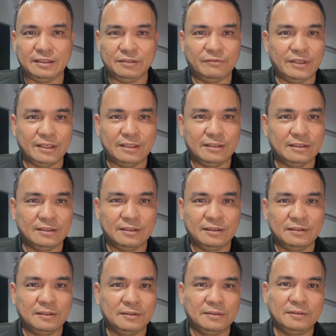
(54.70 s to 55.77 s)
even
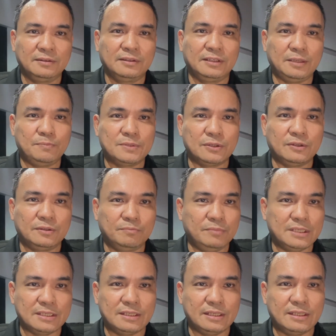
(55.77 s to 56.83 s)
tips on
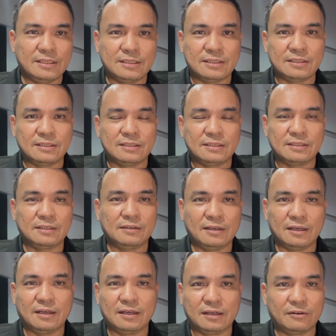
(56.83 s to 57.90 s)
business
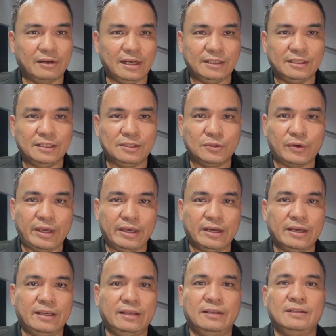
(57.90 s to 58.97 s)
relating to
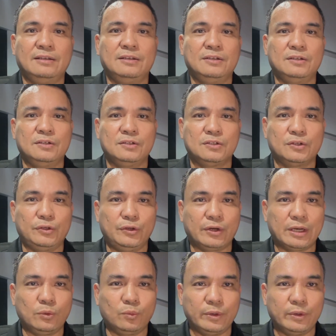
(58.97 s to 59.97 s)
AI. So you can